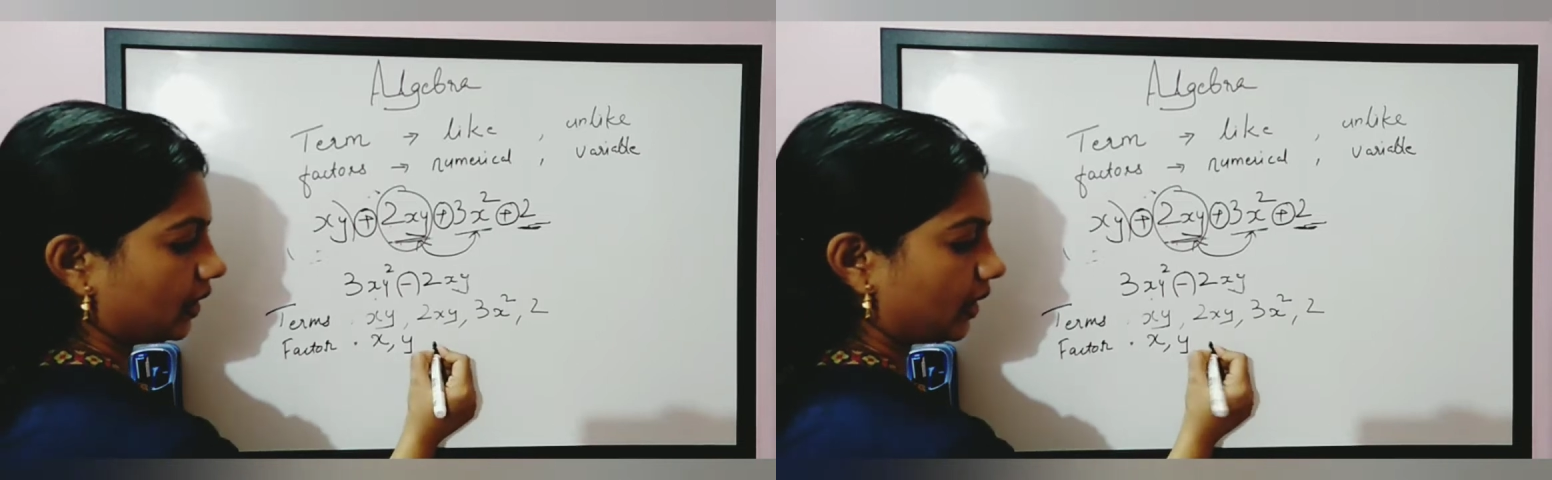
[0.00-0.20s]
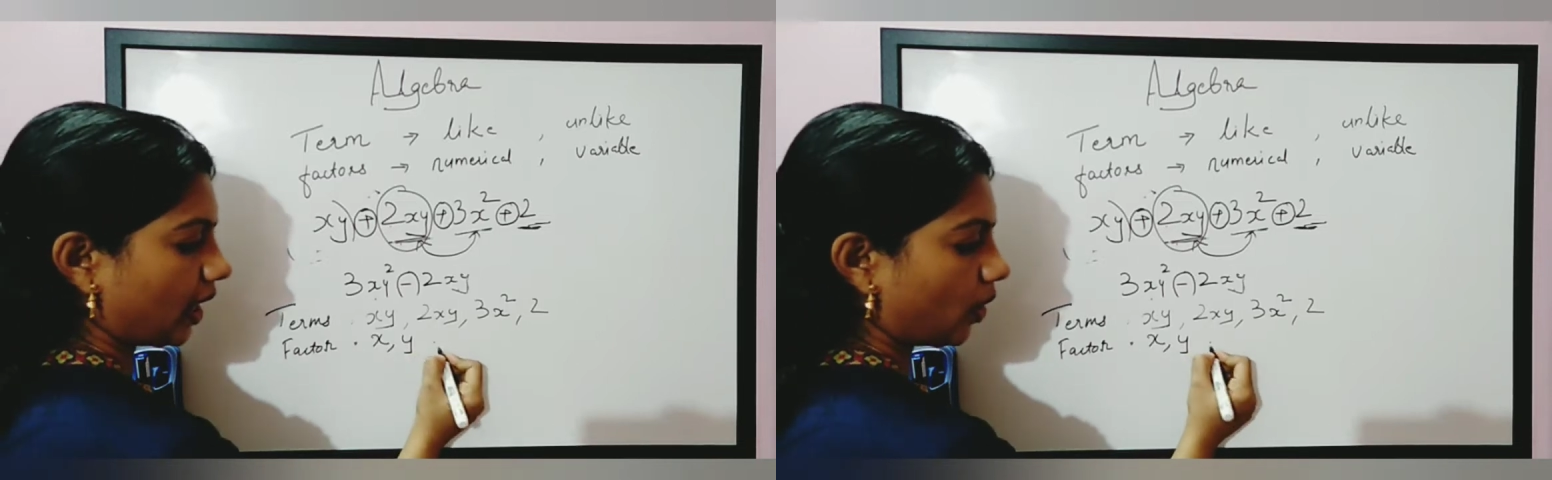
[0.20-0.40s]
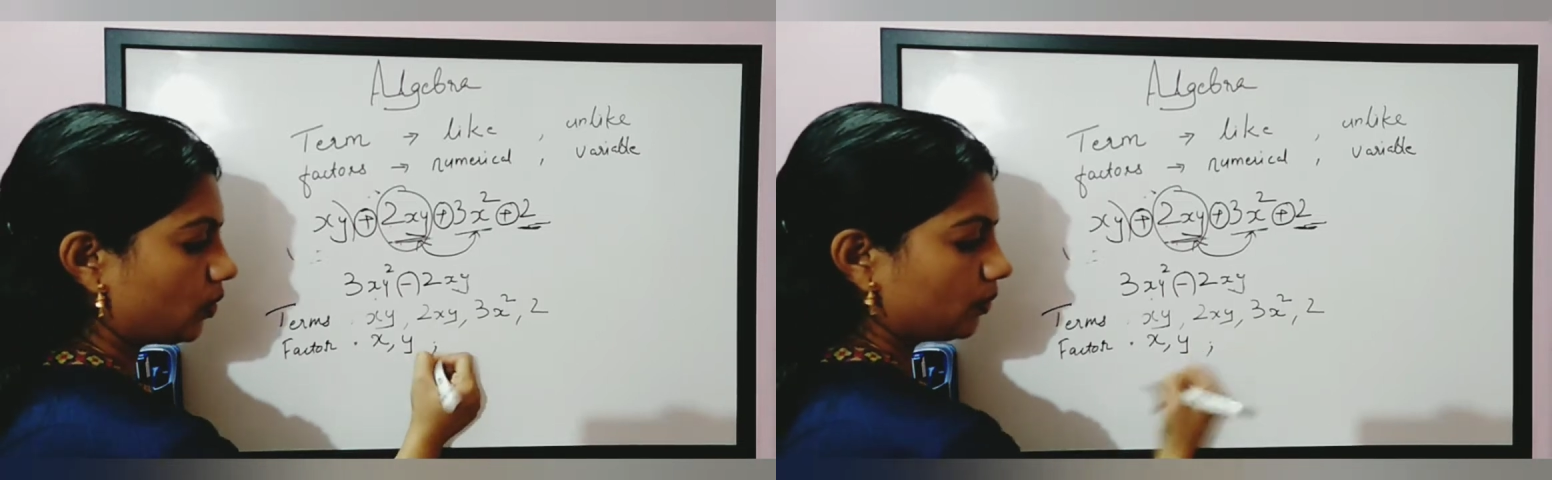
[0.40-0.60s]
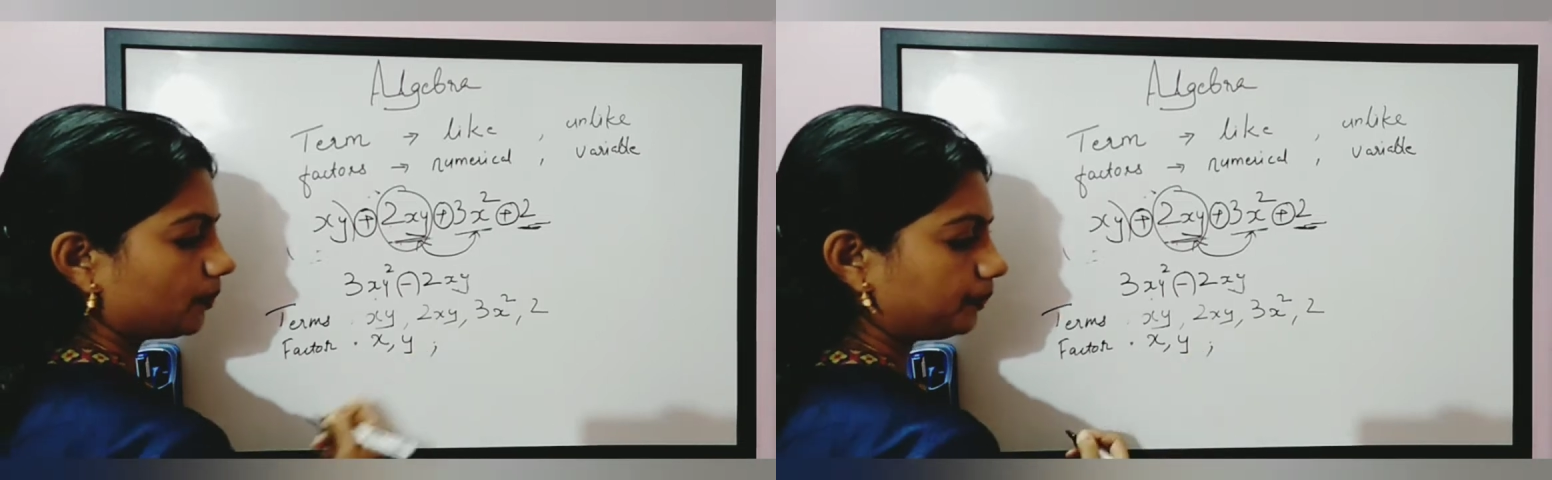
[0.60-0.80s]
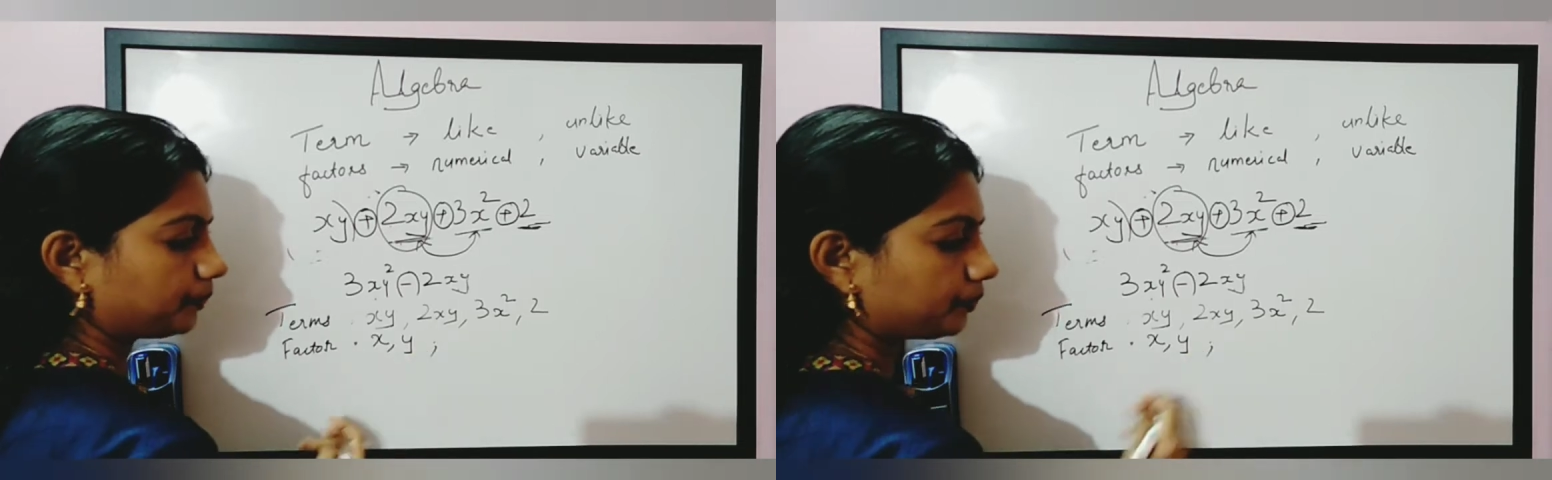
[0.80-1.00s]
Now
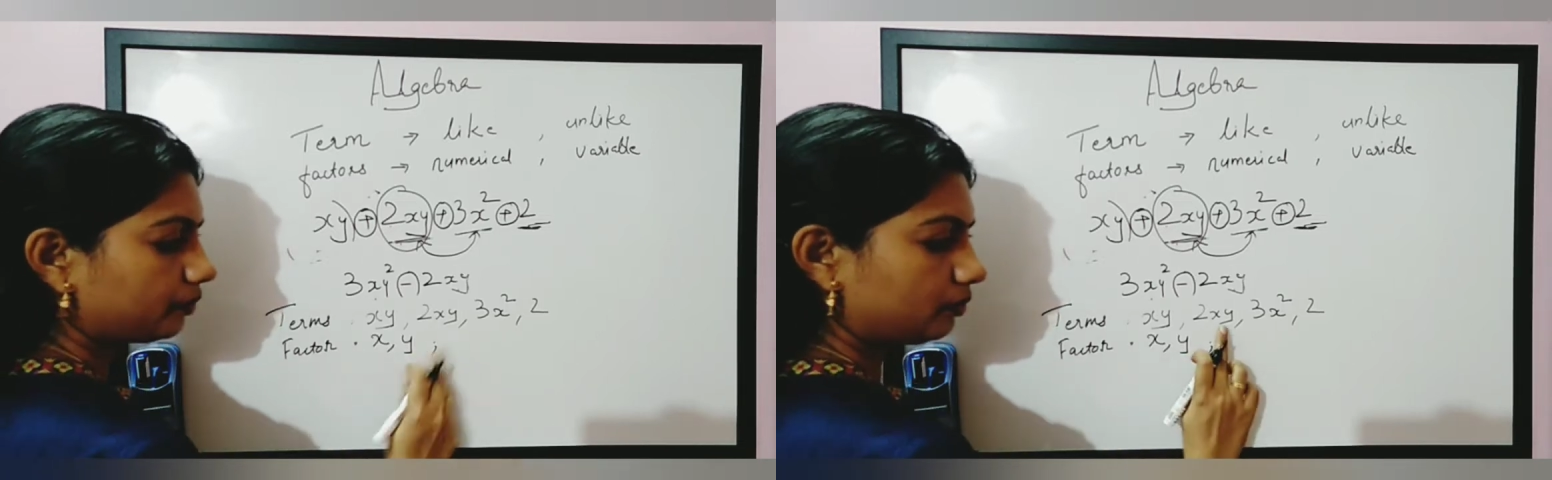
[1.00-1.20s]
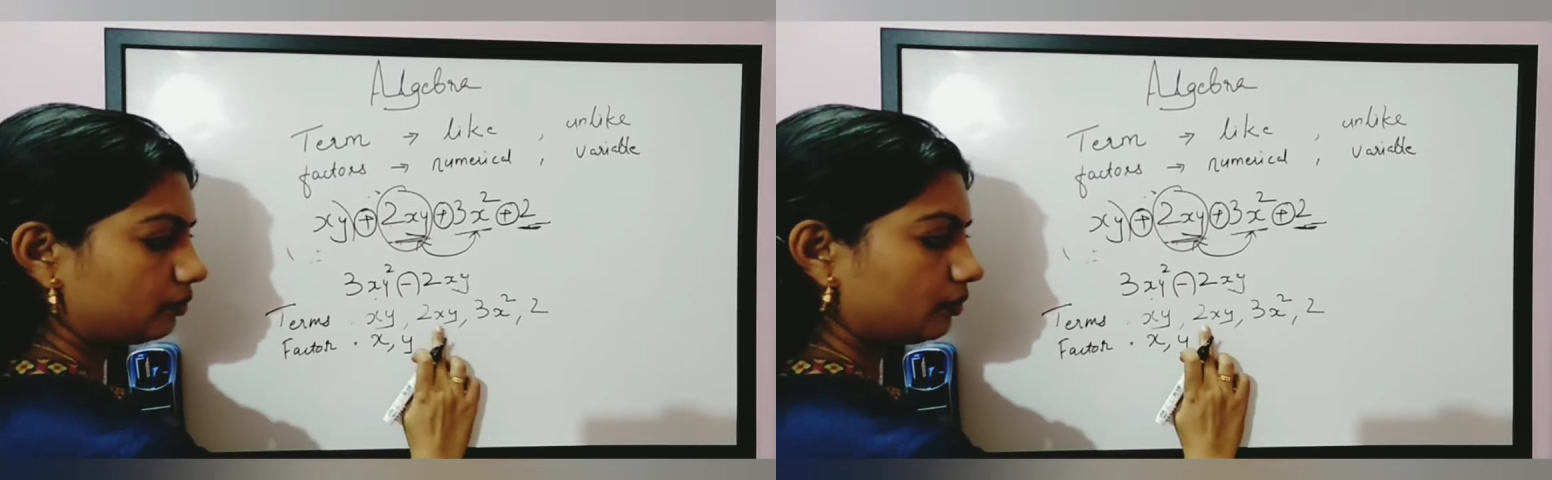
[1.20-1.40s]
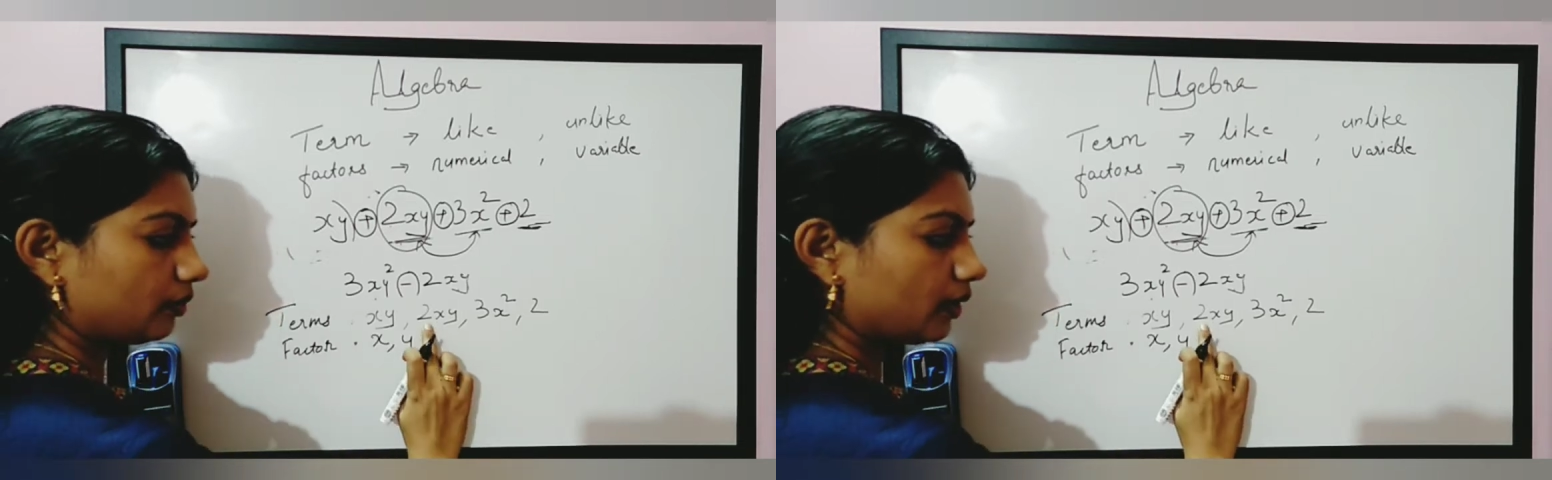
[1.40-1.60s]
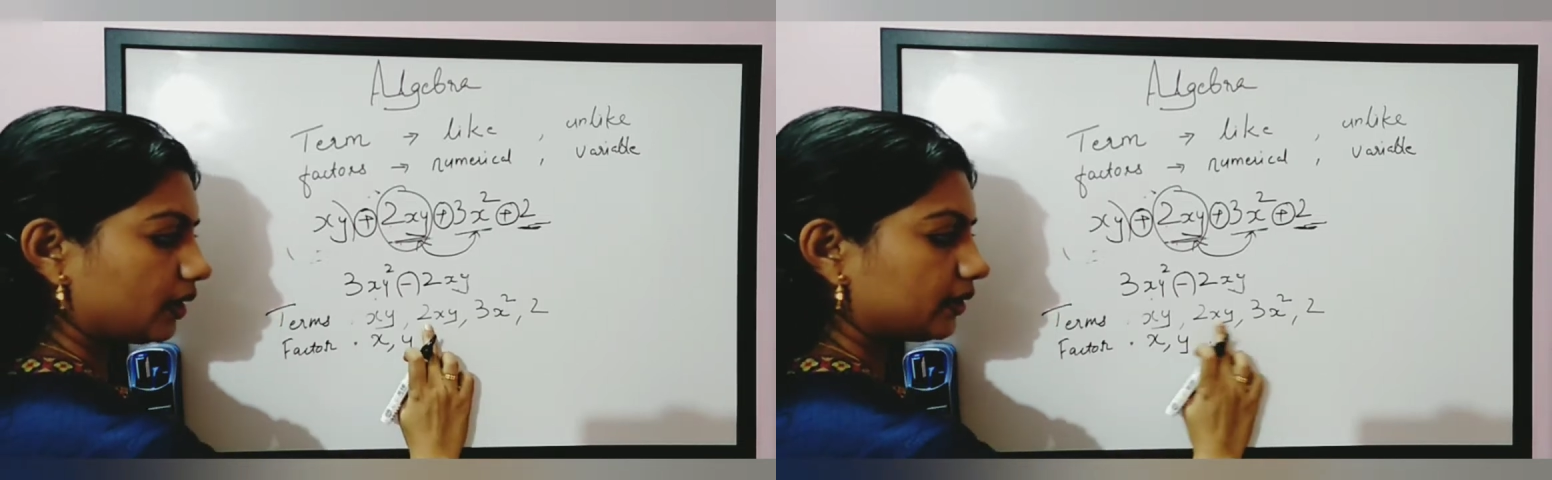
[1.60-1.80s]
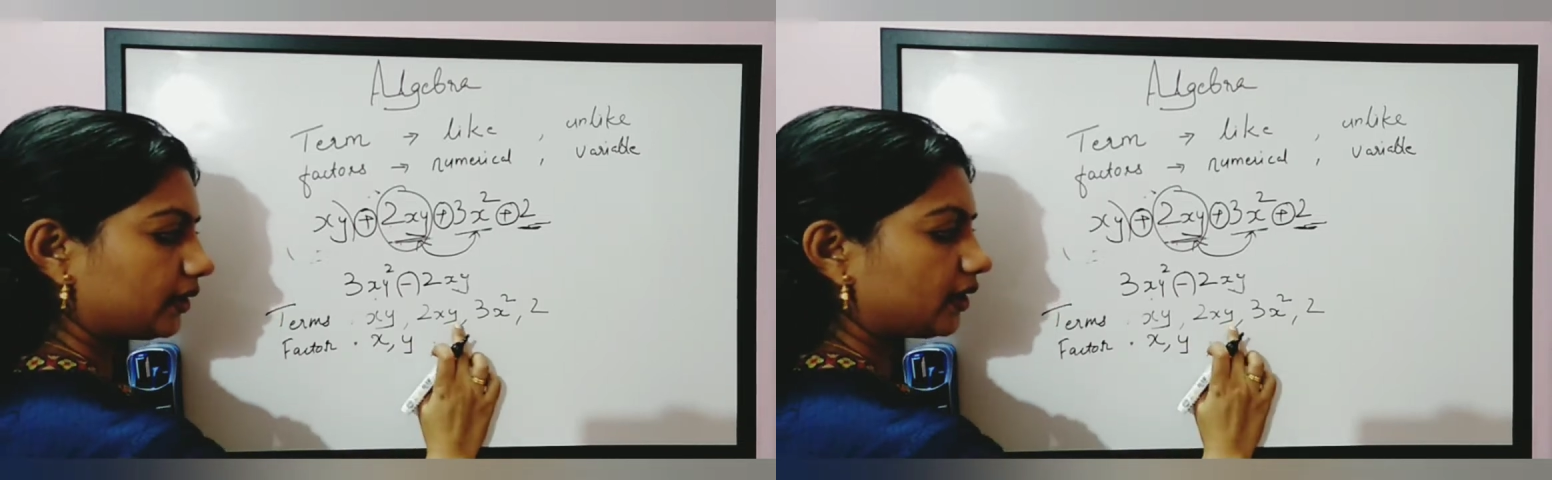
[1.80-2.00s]
the